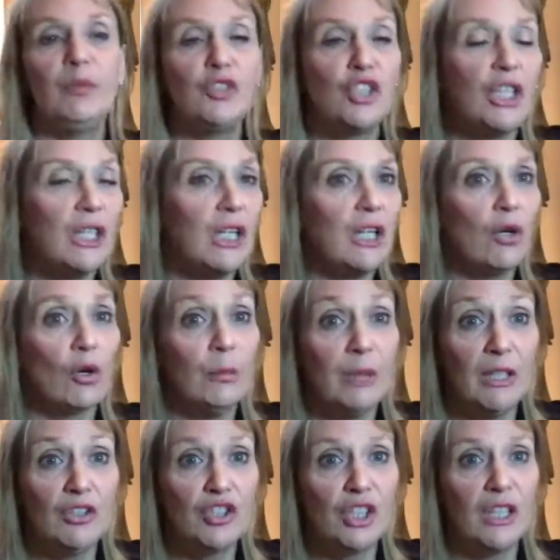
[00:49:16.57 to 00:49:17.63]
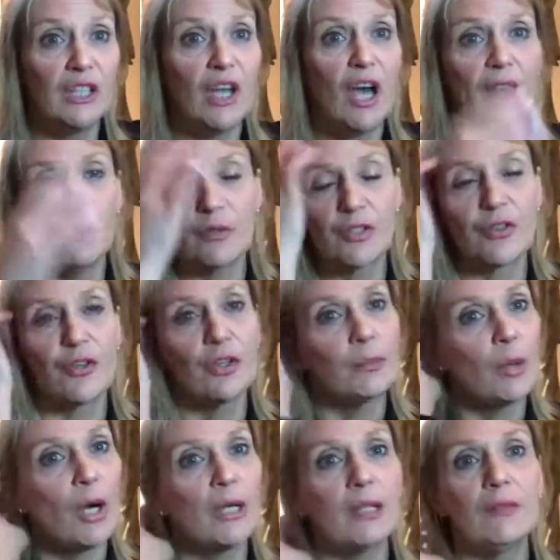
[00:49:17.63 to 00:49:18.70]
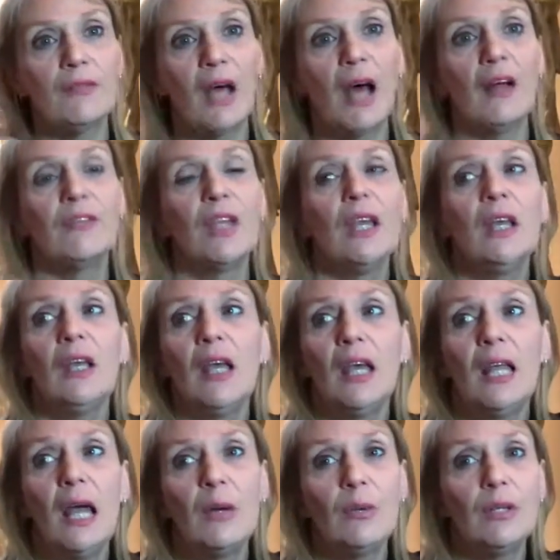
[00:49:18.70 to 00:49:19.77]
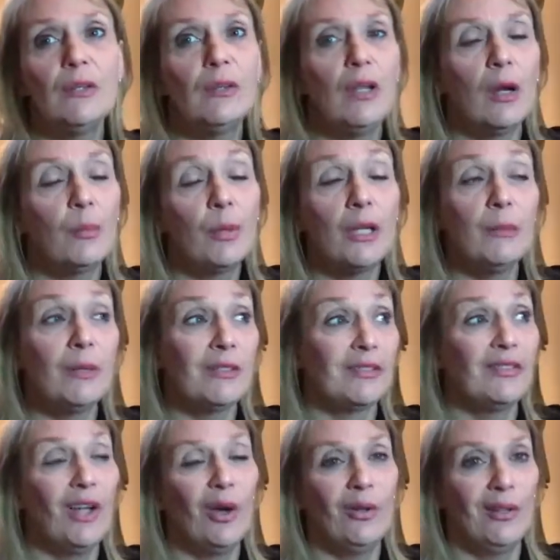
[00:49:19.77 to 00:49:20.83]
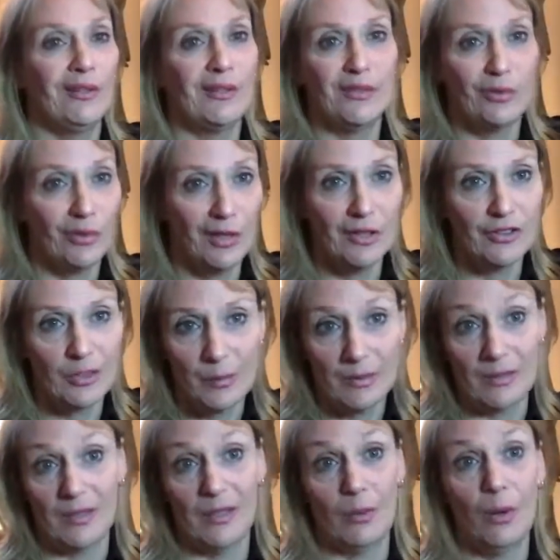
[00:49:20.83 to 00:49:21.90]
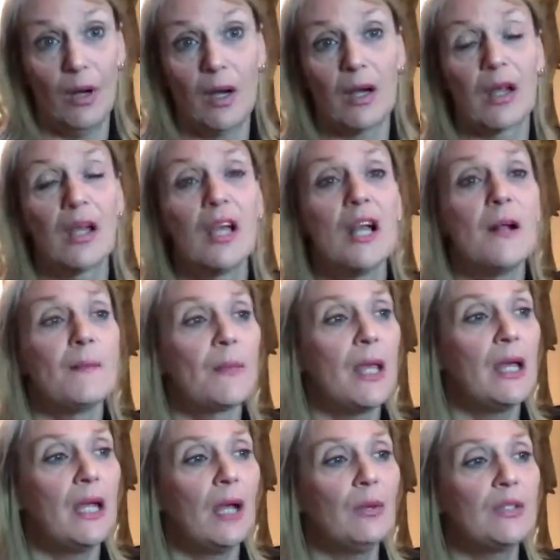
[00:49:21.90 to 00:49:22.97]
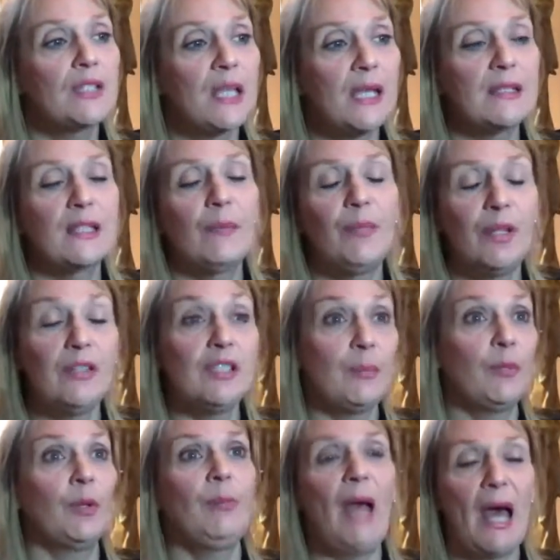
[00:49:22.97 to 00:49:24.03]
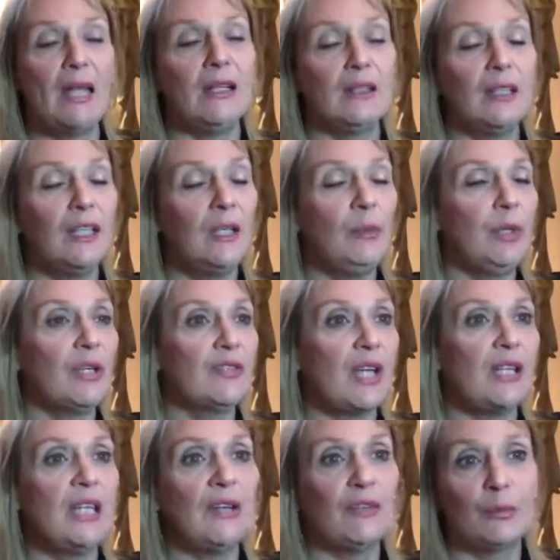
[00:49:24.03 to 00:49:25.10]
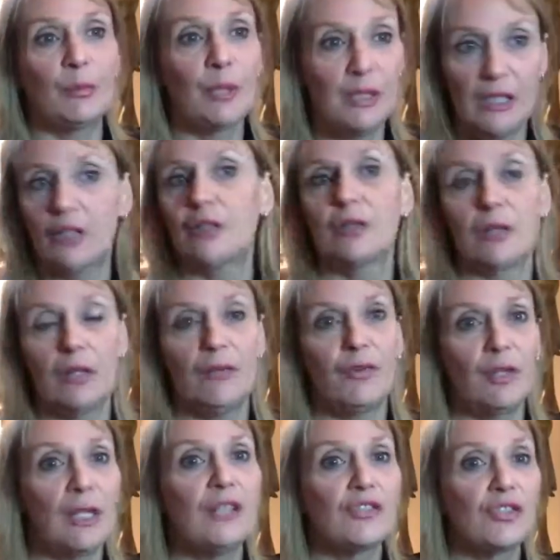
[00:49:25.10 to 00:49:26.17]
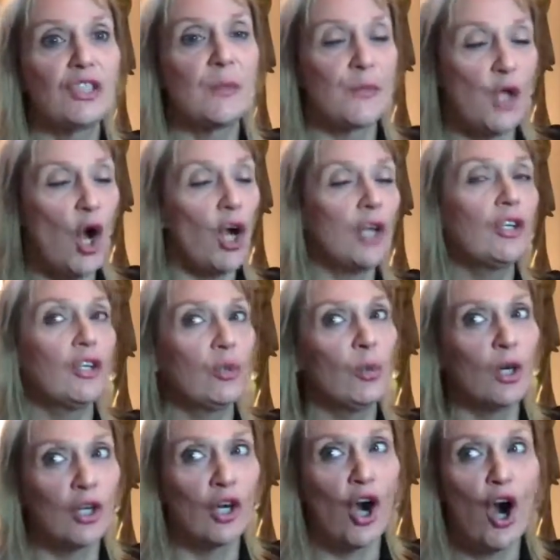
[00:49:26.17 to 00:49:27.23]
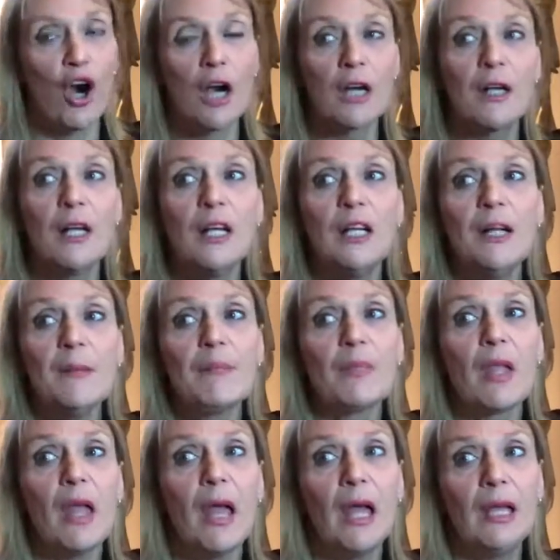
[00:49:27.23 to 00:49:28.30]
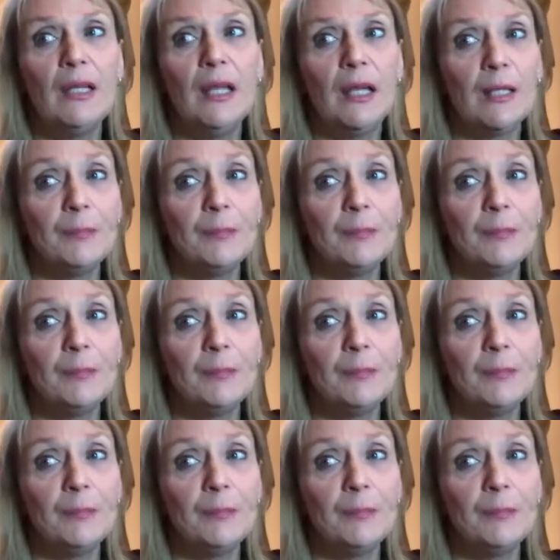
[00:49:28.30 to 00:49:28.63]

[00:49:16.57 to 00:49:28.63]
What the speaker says: cheating or being cheated on, there was a third party involved, and I would, pretty much know, look, this relationship isn't going to work. And I would say something diplomatically, because I never predict if relationships aren't going to work or are. And